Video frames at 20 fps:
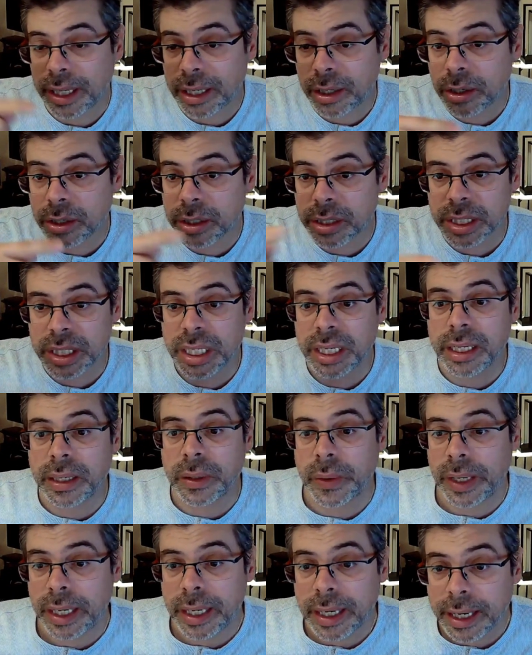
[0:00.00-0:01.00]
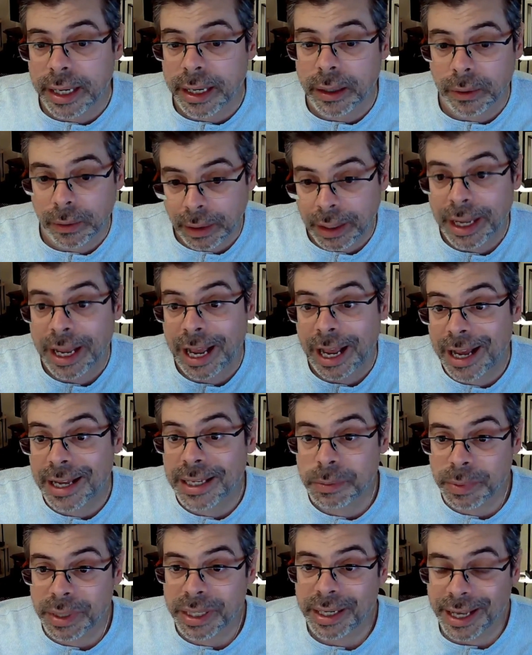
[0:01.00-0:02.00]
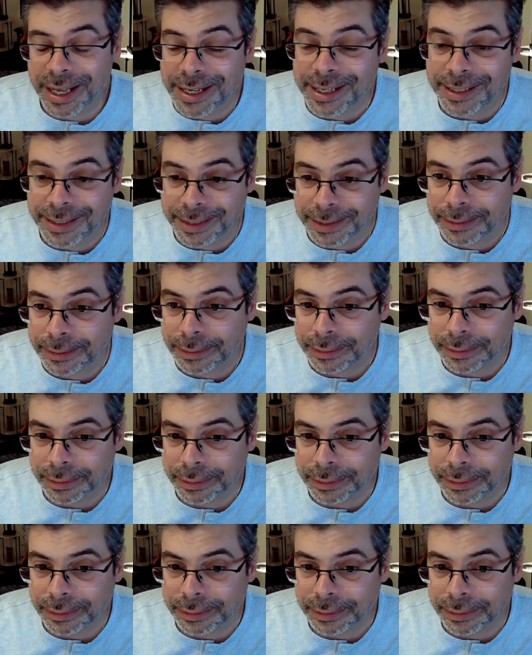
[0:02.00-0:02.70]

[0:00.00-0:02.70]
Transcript: that you're seeing right now has been edited